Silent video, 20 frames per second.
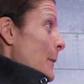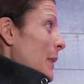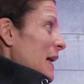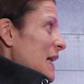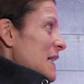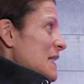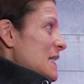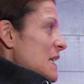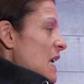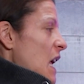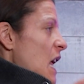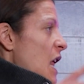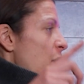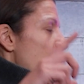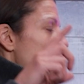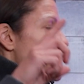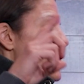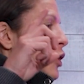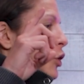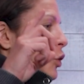But it's
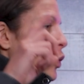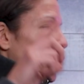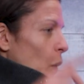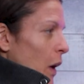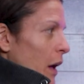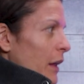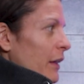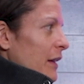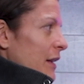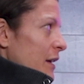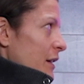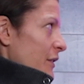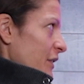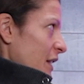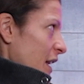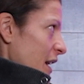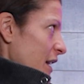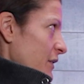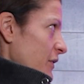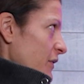their quality of
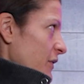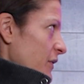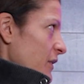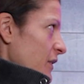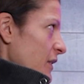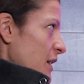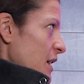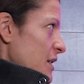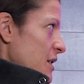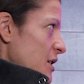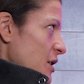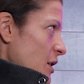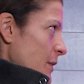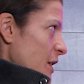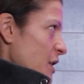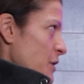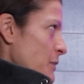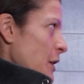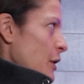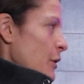life is so
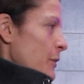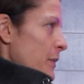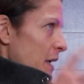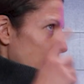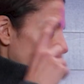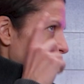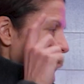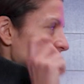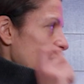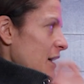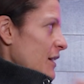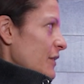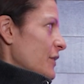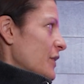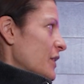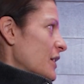much better because of.